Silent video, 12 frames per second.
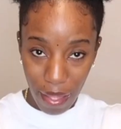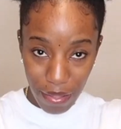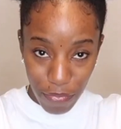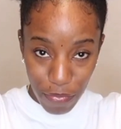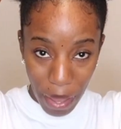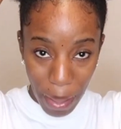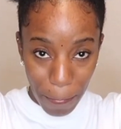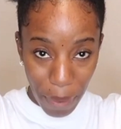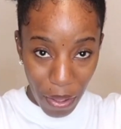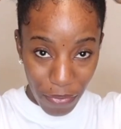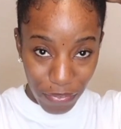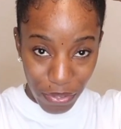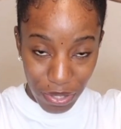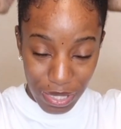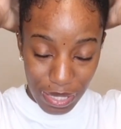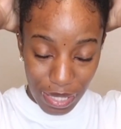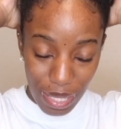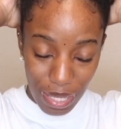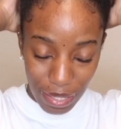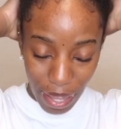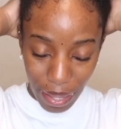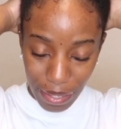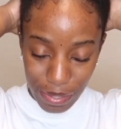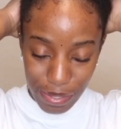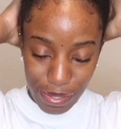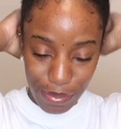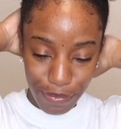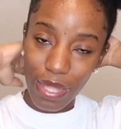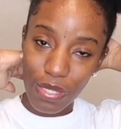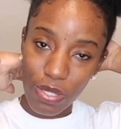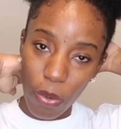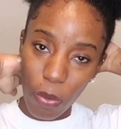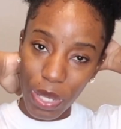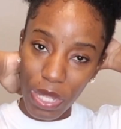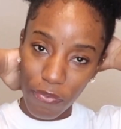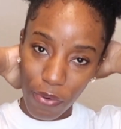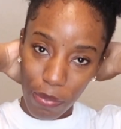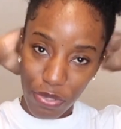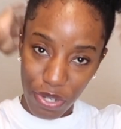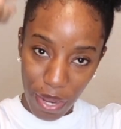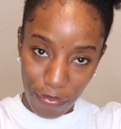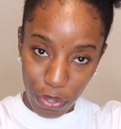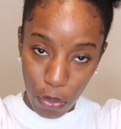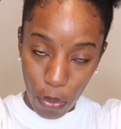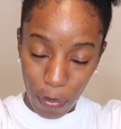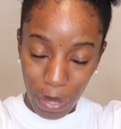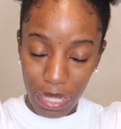And if my puff looks lean, guys, it's the wind from driving home.